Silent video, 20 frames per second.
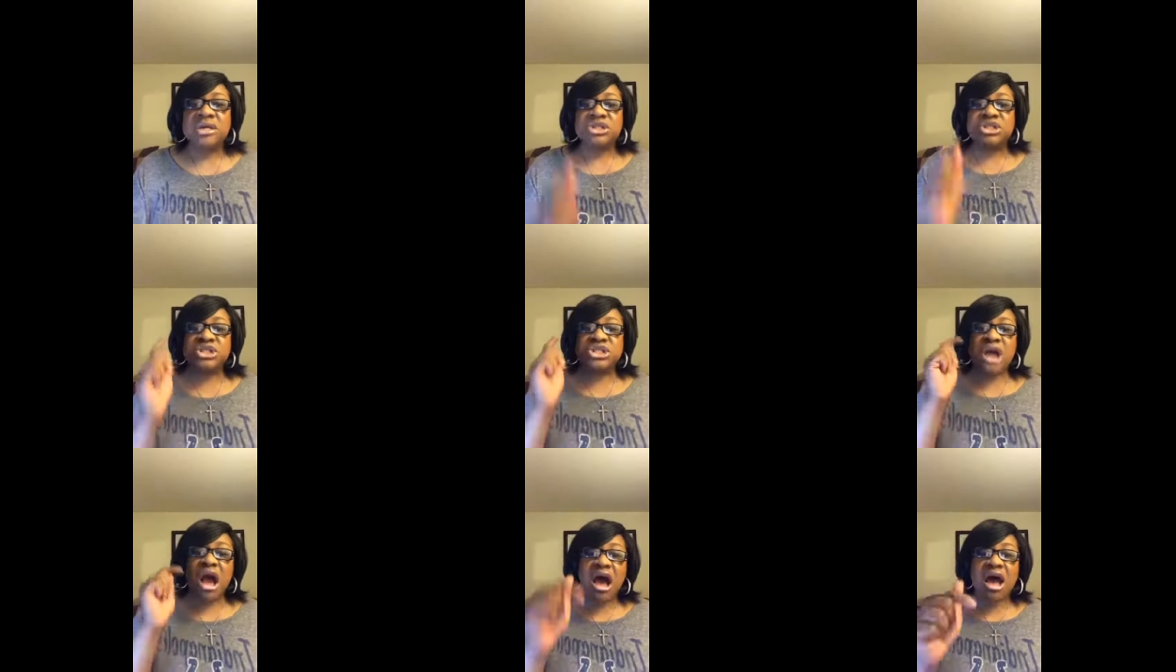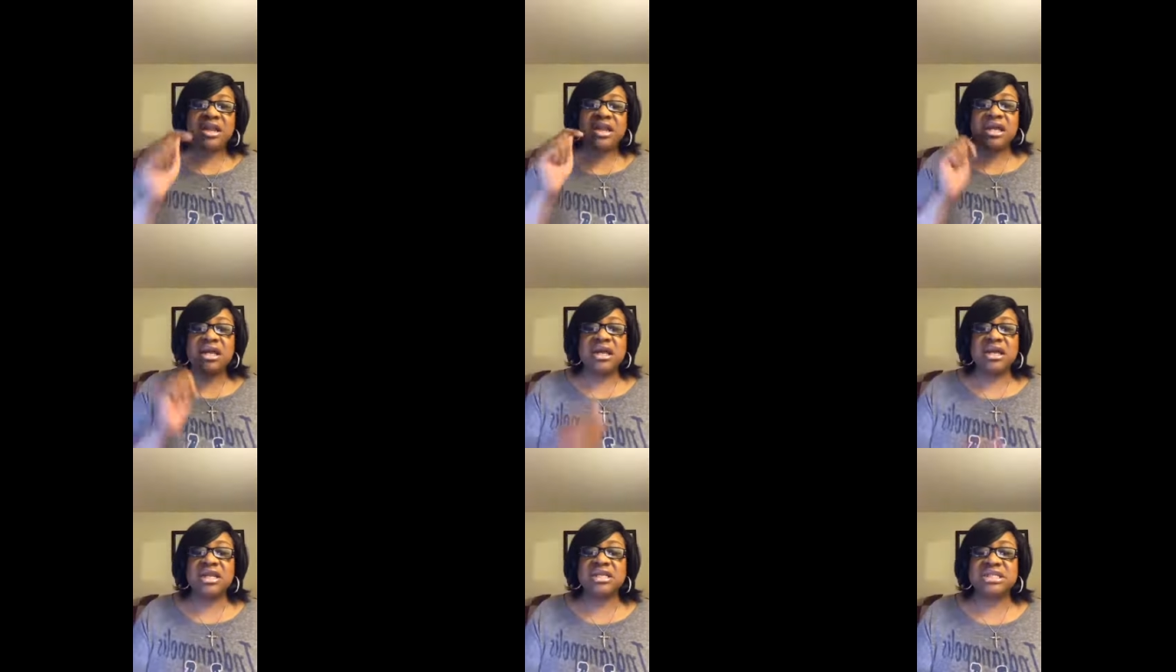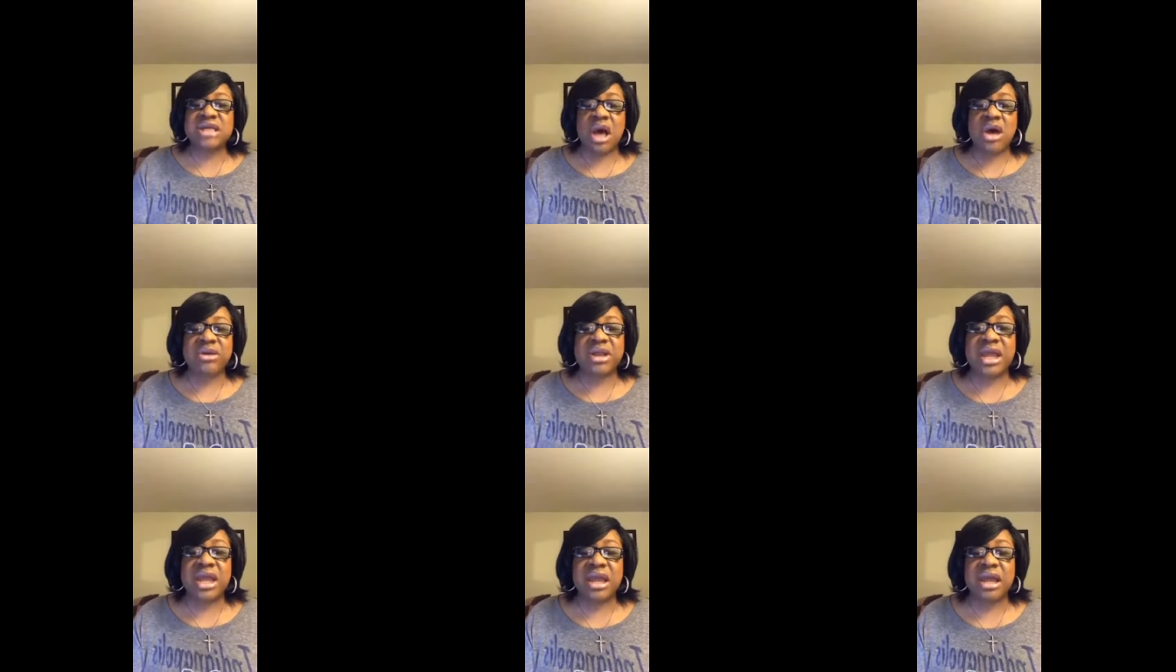Sean Hood is
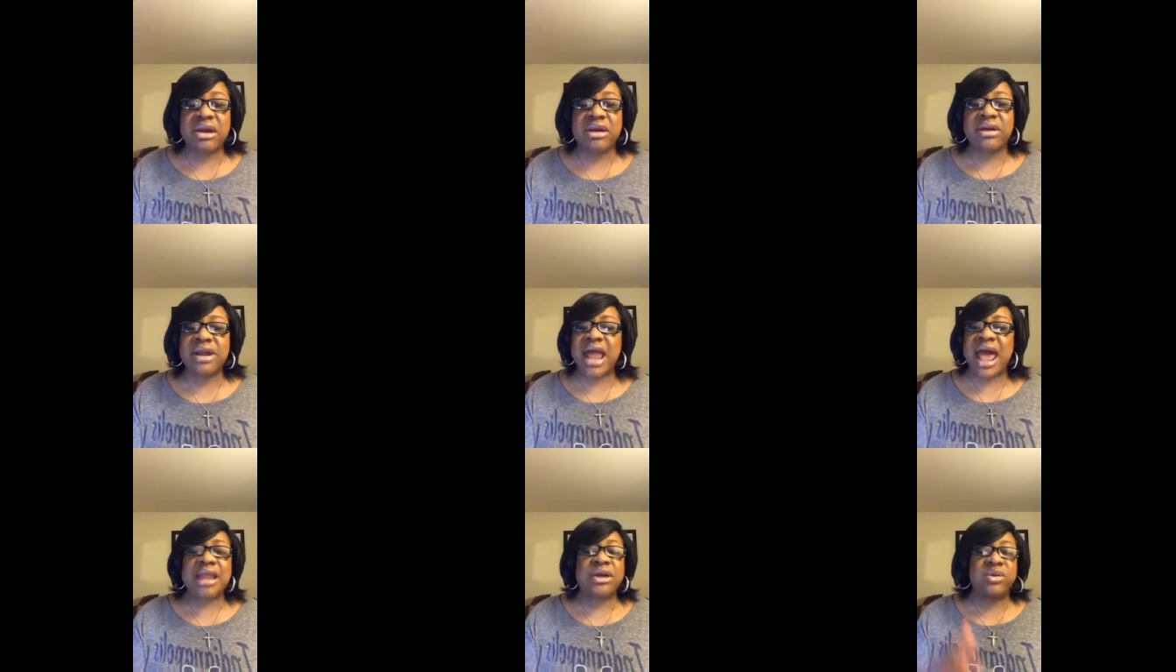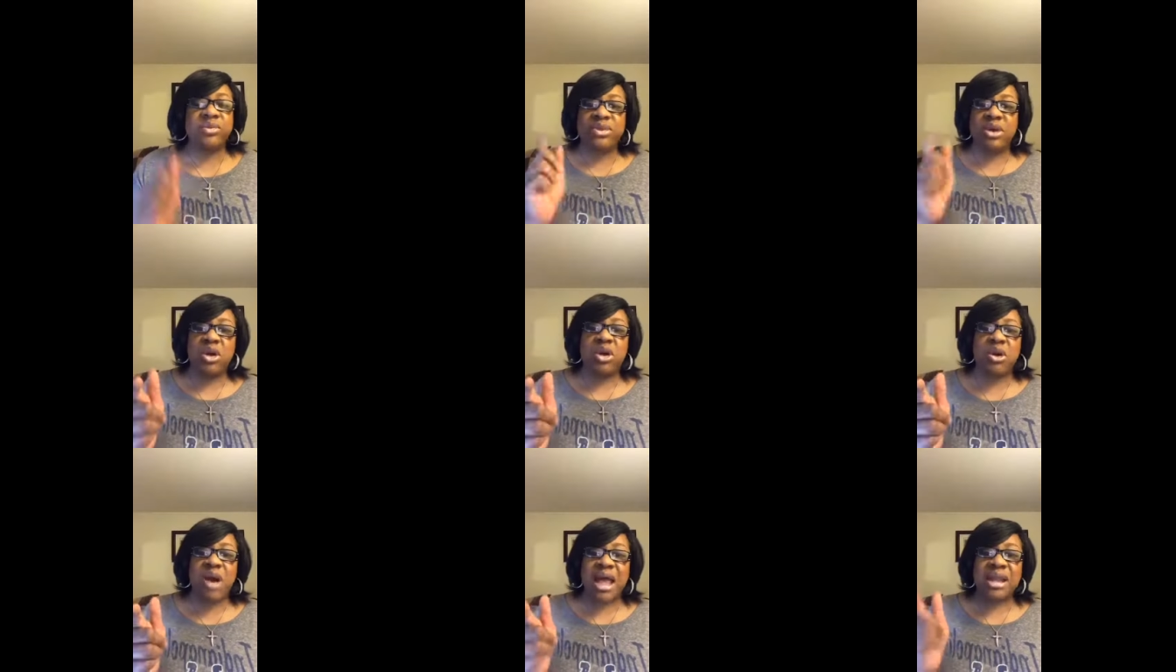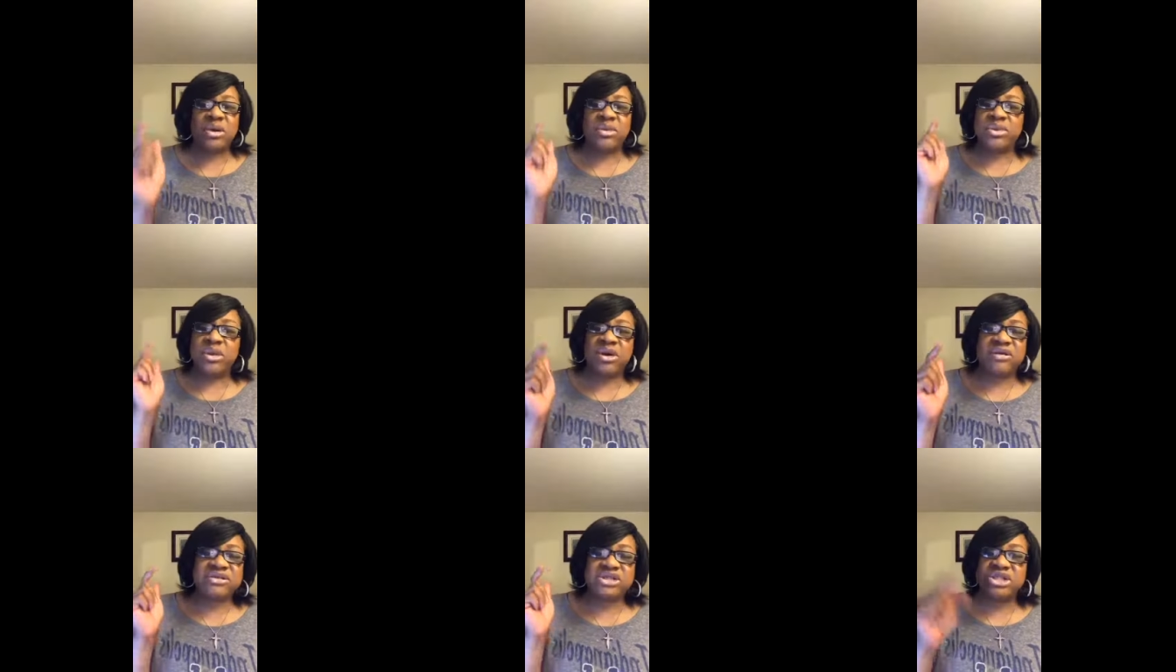on here, and I don't
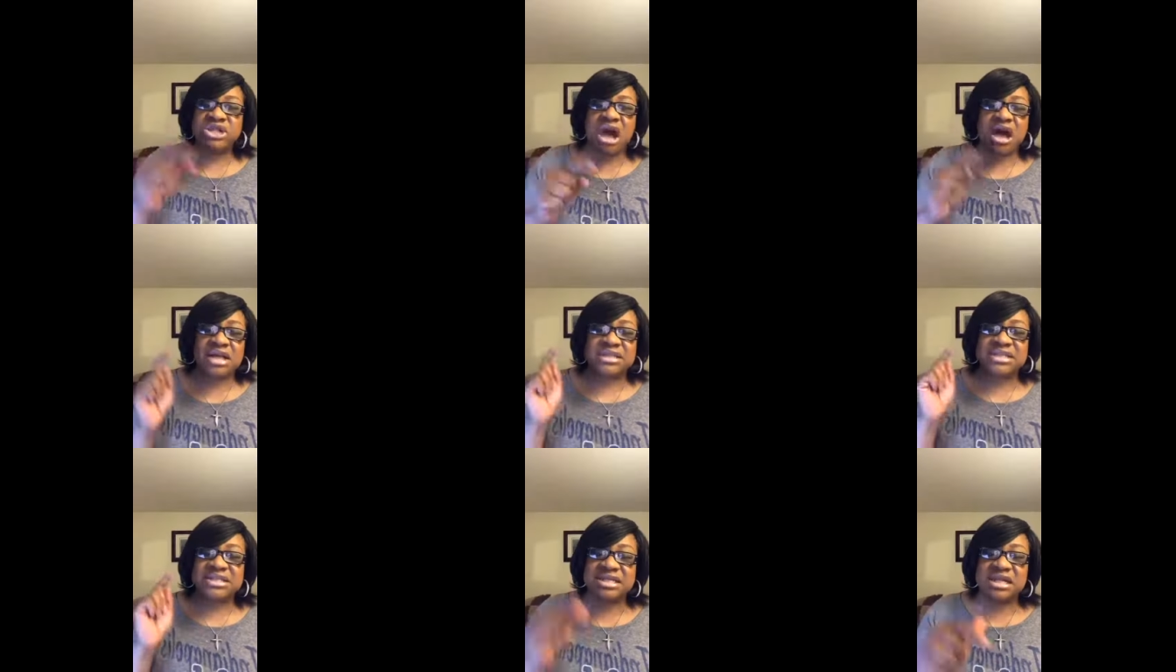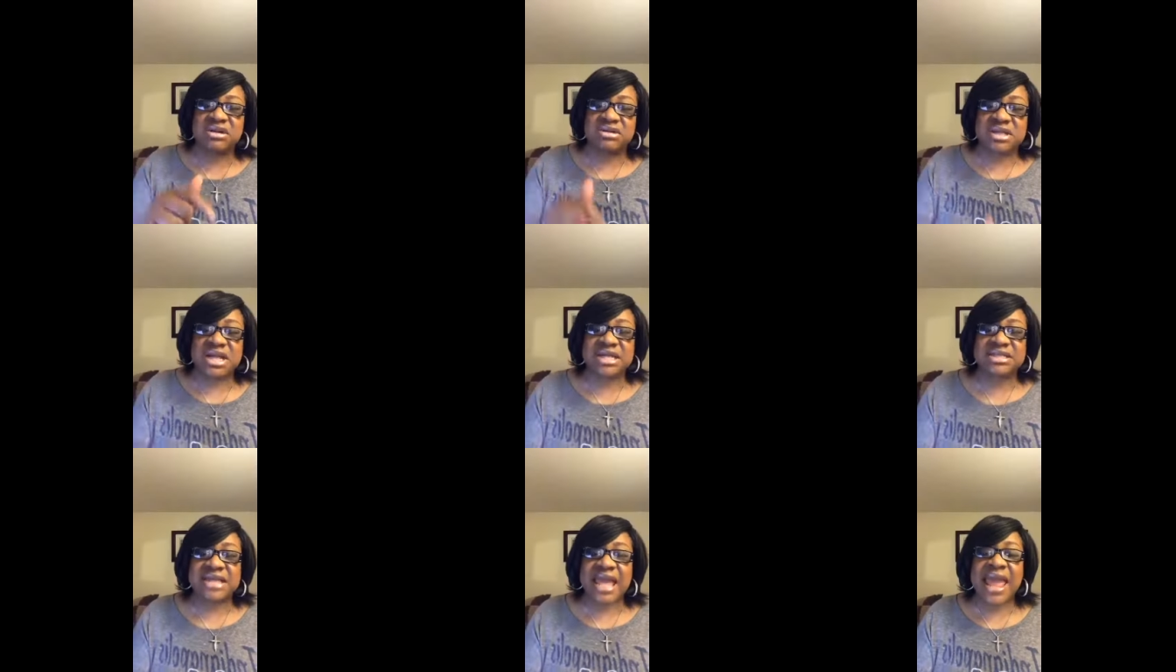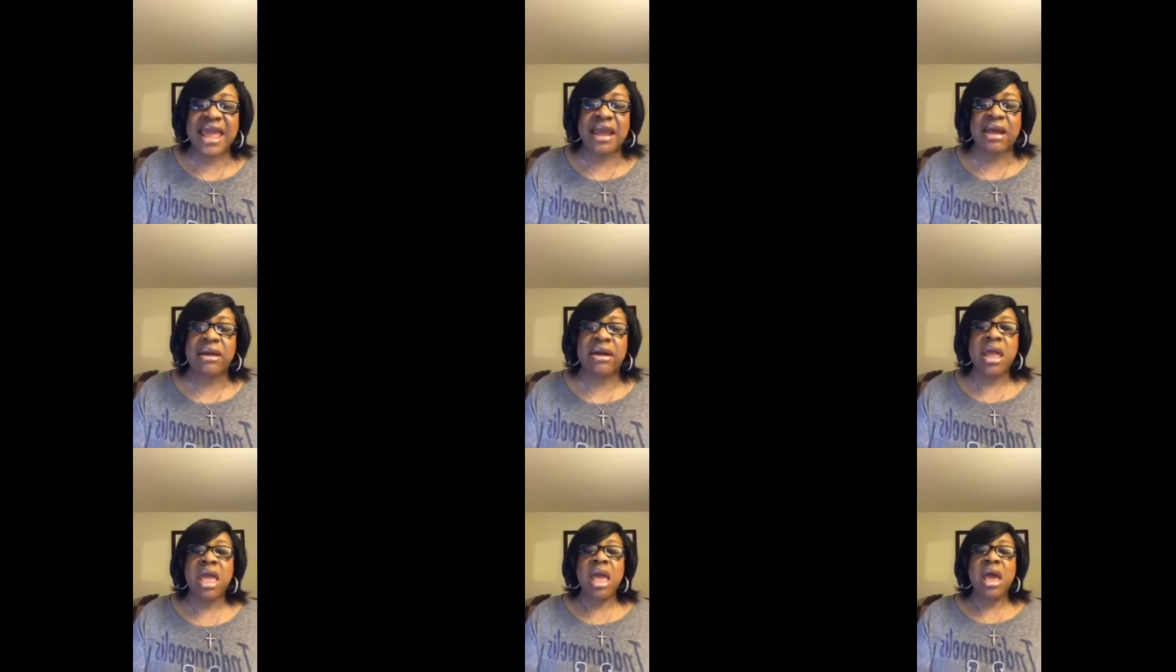know if Sean still does
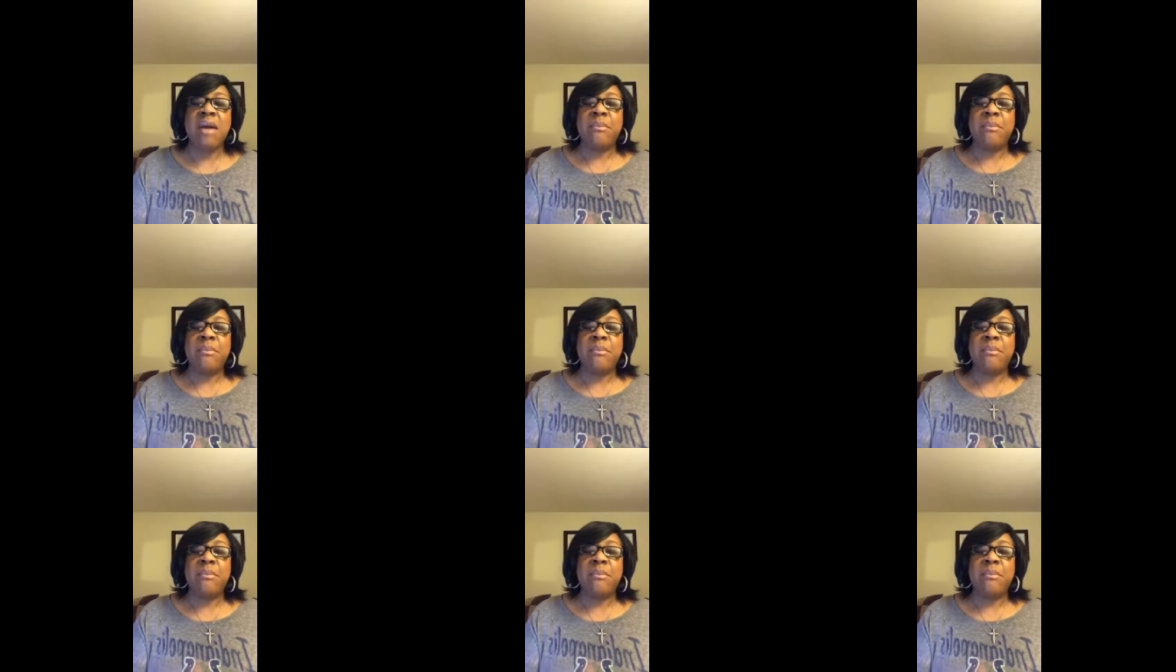hair,